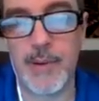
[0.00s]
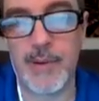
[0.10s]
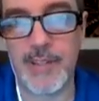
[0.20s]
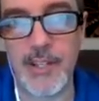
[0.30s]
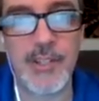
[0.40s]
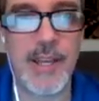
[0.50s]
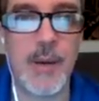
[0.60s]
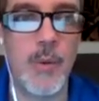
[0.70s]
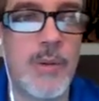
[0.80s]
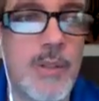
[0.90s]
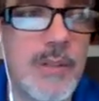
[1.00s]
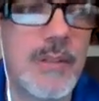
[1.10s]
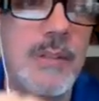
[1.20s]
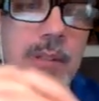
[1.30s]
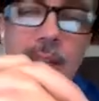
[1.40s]
the presentation, I will
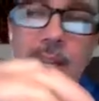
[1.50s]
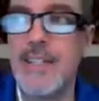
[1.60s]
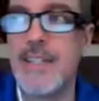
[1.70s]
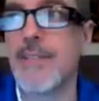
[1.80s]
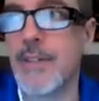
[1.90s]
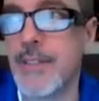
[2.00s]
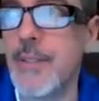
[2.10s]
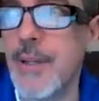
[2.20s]
endeavor